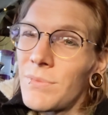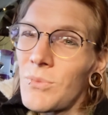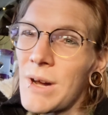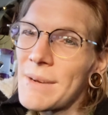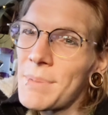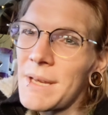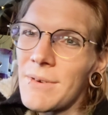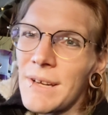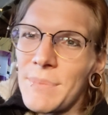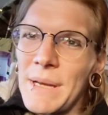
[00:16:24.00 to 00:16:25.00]
want to play
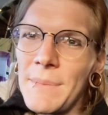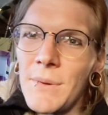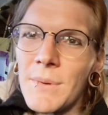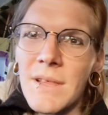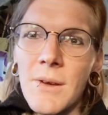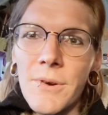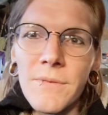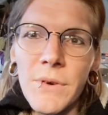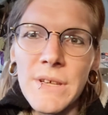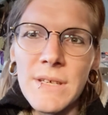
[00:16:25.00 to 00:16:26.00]
around maybe with local
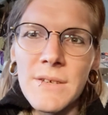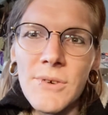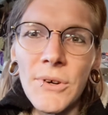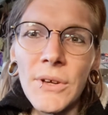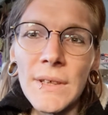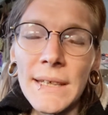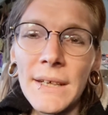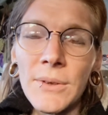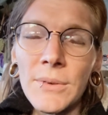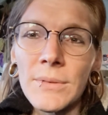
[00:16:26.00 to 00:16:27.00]
voice control. I
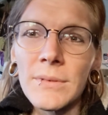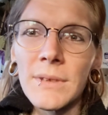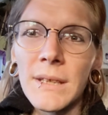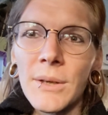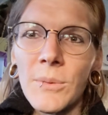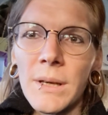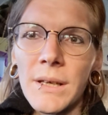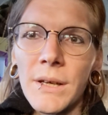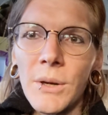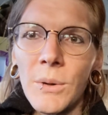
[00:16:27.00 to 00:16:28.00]
don't want to
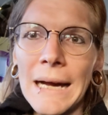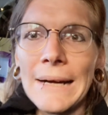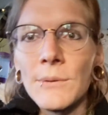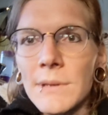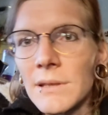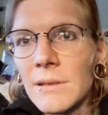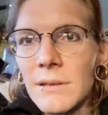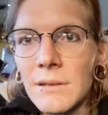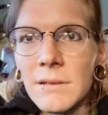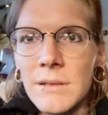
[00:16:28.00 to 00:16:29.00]
go out
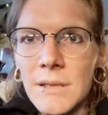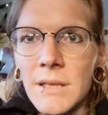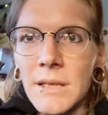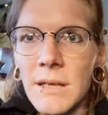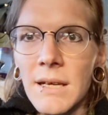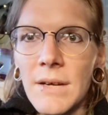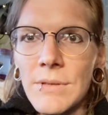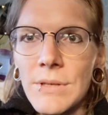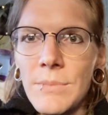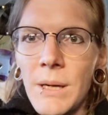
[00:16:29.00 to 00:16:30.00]
to the cloud
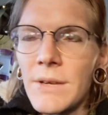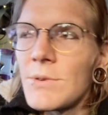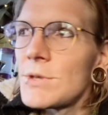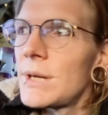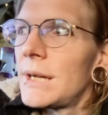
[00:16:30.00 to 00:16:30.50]
too much.